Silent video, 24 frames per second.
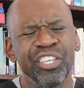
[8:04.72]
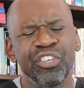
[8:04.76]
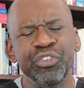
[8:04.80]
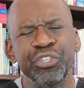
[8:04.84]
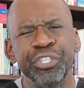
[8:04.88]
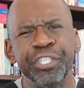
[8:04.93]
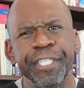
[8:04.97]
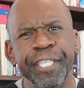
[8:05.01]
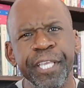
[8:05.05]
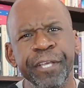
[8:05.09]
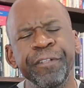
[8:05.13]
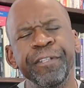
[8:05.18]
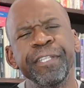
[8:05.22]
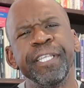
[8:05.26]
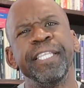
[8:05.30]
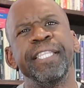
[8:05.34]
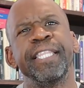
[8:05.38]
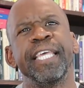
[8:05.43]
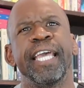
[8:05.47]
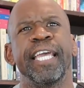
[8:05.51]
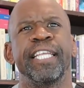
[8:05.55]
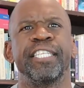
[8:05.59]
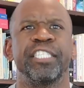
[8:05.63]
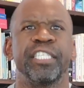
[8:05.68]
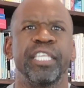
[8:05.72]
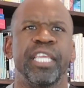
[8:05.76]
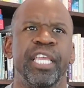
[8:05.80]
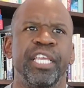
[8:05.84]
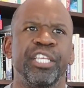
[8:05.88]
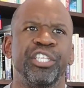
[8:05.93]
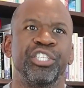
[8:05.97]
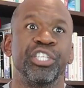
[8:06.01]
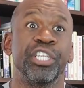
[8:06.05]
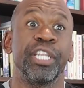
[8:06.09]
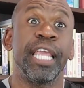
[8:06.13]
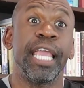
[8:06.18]
you still need the
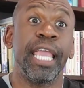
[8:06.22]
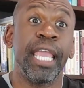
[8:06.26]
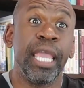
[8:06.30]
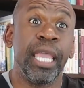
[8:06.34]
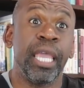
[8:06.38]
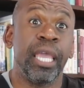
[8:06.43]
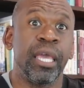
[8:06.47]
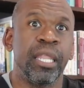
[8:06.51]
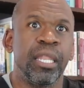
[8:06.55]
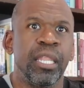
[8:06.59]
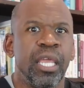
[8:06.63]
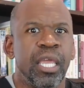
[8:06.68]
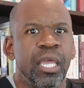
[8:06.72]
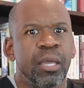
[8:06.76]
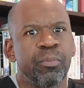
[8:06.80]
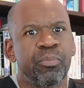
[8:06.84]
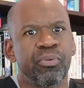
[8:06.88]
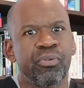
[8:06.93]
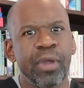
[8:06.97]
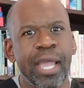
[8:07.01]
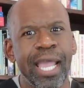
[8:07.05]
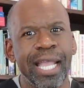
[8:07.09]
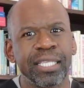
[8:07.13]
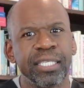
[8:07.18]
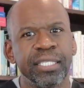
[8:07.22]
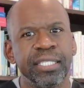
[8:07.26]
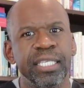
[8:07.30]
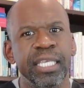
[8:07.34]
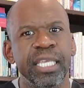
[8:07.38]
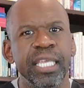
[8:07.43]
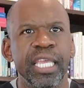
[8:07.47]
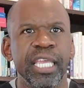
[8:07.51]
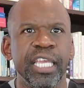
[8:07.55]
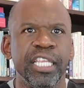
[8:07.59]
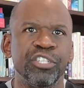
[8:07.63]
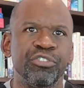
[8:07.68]
education and
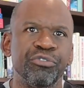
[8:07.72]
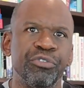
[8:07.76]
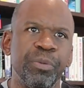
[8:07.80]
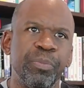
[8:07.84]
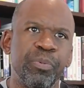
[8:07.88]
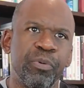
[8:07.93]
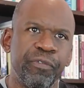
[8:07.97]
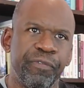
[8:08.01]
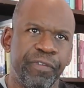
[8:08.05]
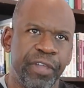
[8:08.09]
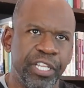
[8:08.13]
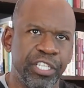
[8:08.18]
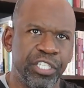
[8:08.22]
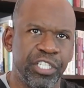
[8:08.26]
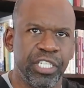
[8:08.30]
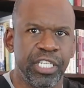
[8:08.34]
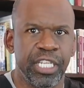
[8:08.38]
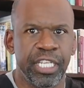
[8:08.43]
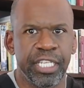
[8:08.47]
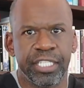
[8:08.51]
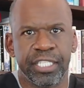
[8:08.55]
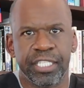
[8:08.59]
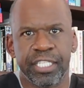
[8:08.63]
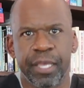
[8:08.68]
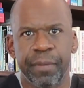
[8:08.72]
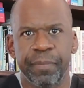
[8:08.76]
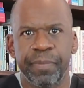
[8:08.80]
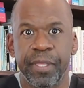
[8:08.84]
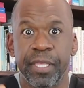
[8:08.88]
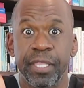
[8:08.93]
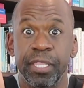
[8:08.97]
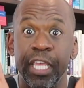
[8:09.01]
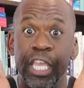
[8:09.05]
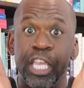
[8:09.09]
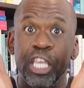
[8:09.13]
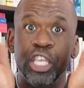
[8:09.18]
practicing injury prevention is
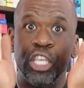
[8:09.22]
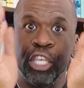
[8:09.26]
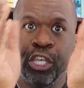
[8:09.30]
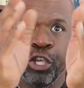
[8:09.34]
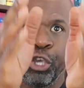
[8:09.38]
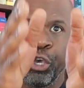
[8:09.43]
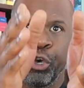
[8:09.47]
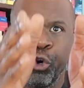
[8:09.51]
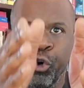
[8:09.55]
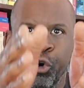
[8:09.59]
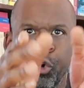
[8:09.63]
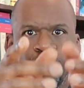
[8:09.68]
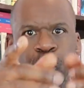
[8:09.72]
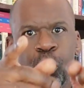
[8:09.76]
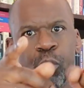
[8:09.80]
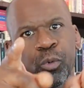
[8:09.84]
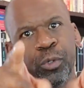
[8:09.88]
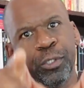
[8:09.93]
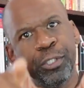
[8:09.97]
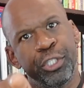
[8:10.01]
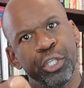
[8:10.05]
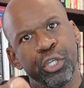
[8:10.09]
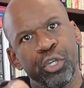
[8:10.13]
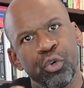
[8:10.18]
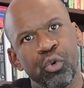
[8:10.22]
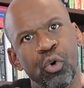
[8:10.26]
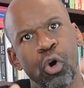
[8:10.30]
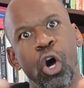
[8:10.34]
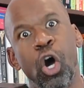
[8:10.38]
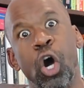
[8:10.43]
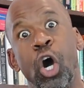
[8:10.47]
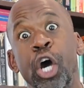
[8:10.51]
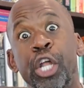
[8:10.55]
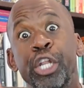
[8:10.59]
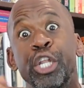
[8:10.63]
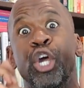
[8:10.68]
something that you will
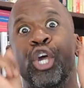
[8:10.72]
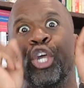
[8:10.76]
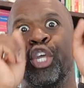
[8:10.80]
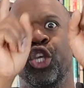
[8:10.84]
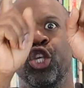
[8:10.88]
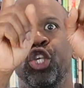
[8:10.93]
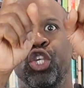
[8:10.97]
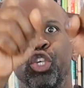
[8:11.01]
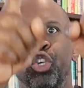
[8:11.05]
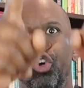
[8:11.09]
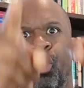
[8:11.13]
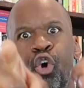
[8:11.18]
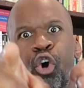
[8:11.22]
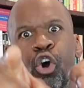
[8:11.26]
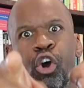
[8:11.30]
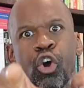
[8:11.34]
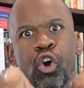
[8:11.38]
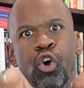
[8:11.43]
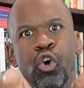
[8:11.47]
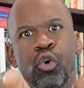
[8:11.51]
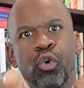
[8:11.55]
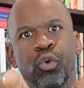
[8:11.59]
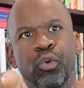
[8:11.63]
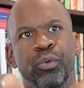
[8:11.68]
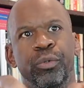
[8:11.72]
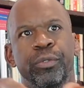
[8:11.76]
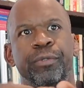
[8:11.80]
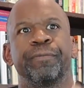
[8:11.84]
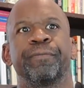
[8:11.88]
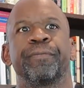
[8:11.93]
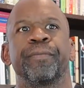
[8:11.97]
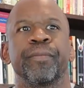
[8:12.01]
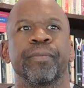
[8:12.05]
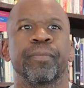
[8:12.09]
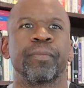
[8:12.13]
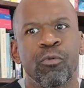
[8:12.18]
do on your own.
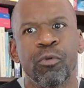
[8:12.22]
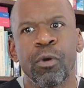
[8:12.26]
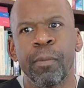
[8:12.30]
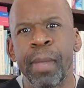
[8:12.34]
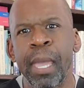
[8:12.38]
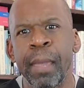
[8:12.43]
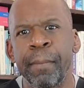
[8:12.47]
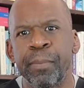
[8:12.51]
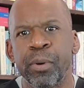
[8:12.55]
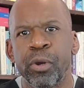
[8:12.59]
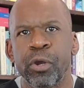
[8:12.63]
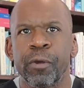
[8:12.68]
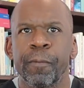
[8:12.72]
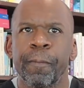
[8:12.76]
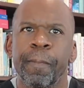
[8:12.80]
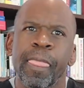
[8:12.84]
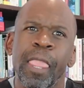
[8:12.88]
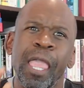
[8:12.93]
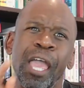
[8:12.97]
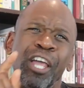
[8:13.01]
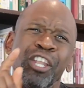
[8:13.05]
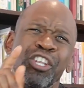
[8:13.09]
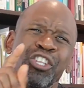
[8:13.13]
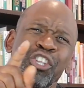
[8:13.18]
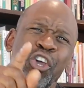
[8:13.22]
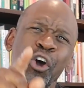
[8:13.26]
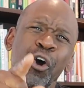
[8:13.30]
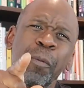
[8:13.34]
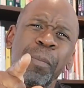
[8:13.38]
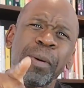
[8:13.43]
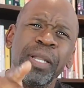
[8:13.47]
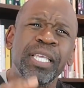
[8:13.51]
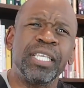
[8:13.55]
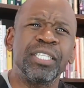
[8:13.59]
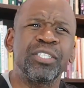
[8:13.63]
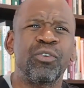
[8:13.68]
Remember,
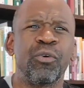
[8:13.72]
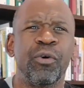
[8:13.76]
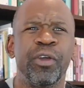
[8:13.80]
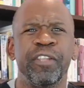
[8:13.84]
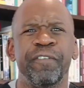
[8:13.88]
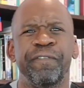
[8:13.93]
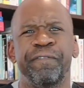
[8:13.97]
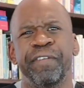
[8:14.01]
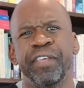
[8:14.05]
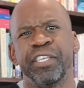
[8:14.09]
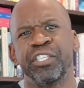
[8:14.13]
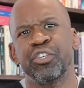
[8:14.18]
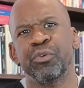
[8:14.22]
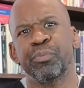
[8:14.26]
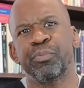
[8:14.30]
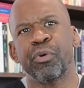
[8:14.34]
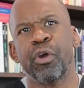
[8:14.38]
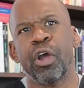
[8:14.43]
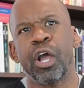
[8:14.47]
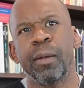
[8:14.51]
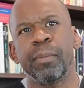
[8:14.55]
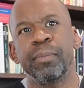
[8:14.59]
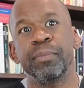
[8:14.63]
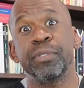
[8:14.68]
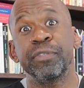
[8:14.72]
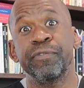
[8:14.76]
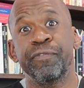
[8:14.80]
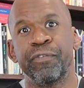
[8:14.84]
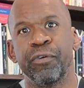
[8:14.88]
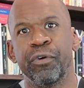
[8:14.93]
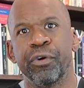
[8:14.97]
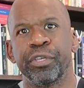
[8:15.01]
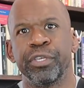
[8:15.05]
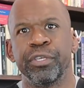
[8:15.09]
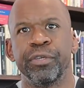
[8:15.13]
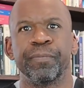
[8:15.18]
nobody is going to fix your problems
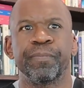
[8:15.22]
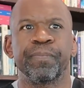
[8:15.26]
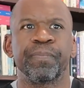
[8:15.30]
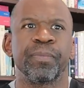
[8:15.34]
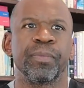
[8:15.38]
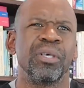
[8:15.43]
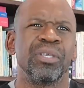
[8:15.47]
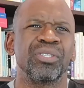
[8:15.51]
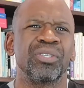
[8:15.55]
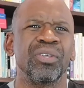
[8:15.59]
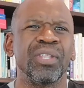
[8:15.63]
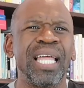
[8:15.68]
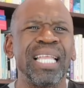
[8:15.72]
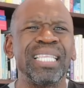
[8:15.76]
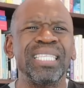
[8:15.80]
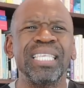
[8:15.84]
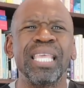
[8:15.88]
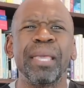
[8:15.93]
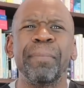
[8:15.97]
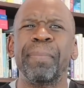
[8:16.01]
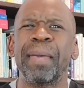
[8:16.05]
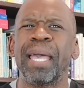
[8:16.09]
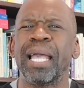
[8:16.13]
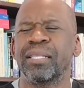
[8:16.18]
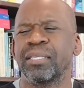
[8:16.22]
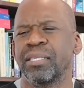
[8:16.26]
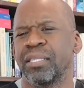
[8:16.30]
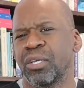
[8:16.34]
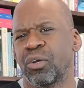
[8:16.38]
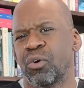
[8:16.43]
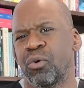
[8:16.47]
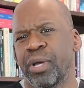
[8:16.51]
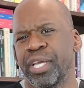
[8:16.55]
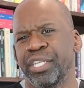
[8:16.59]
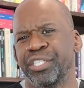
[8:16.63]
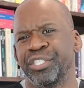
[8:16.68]
for you. So let's get back to
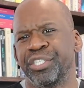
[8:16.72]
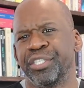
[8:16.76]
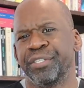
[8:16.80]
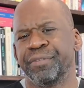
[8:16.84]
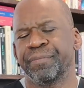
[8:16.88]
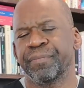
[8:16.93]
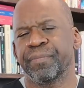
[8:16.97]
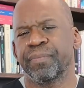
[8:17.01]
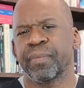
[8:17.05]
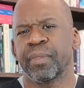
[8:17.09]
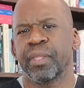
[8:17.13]
the question